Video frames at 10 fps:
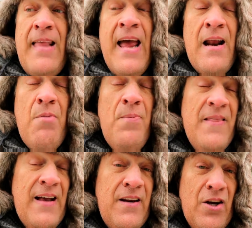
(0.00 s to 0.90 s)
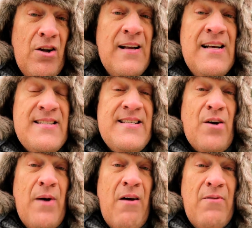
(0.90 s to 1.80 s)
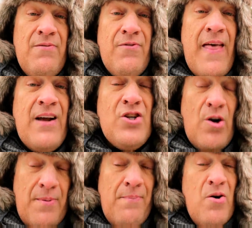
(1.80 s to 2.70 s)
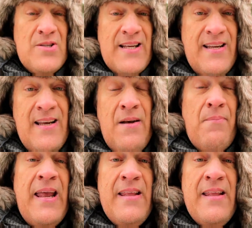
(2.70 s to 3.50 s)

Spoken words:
And I'm hoping that you'll stick around for that show to be posted by